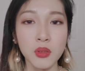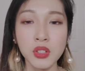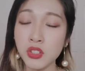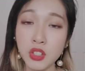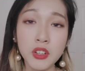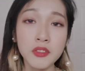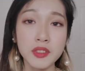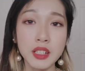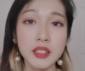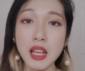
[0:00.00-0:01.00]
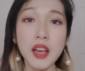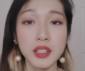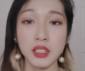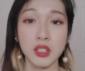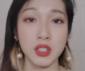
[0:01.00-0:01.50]
which serves
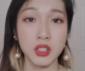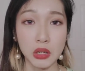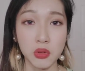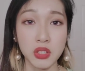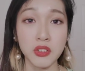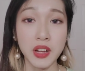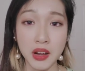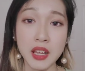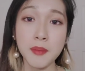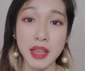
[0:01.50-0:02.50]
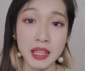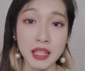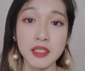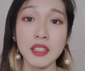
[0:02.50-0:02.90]
nothing to distinguish the very many